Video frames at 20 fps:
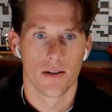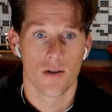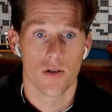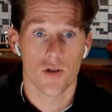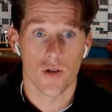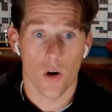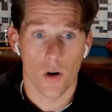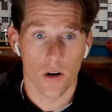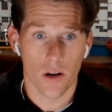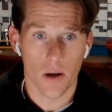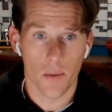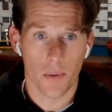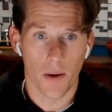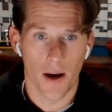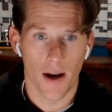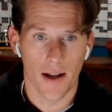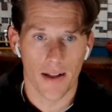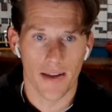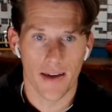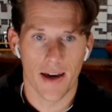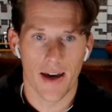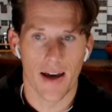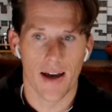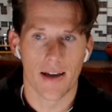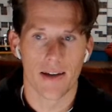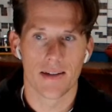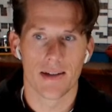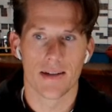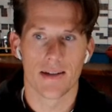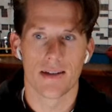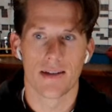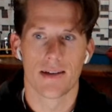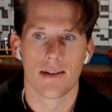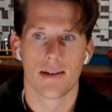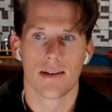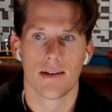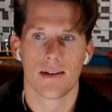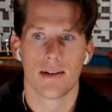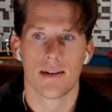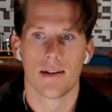starting a podcast,
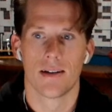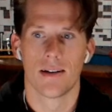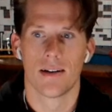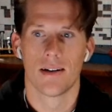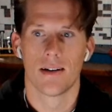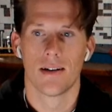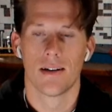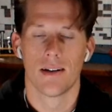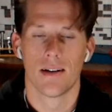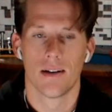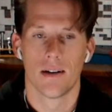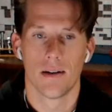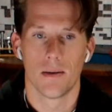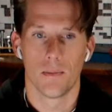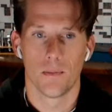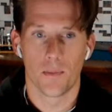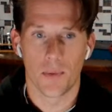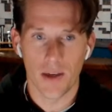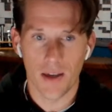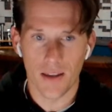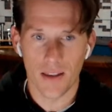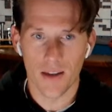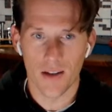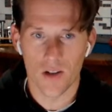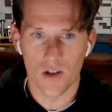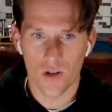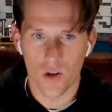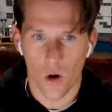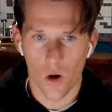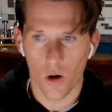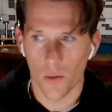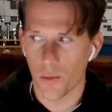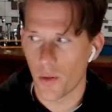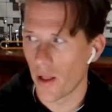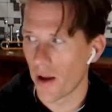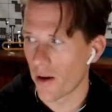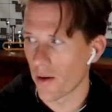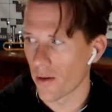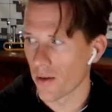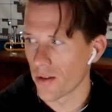being the star
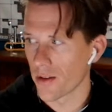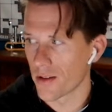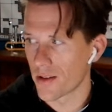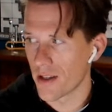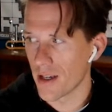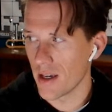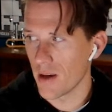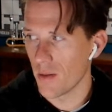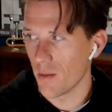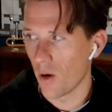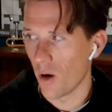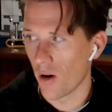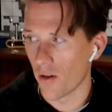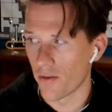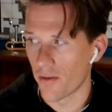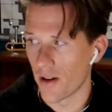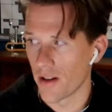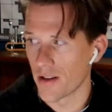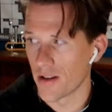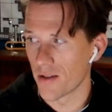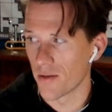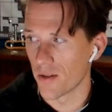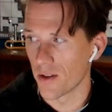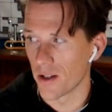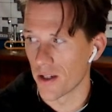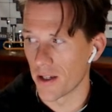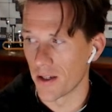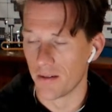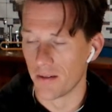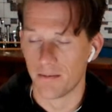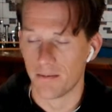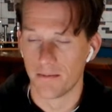player on the team offensively.